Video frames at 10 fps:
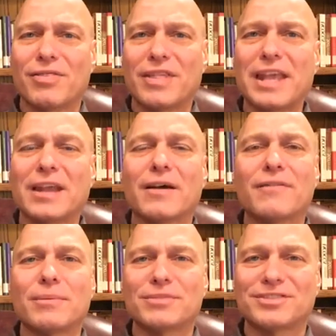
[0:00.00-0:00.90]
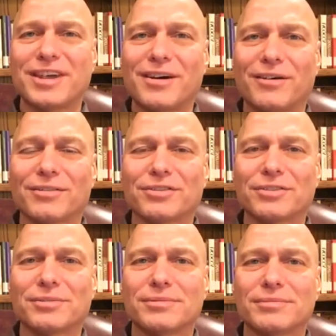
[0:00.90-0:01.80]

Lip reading: think of themselves.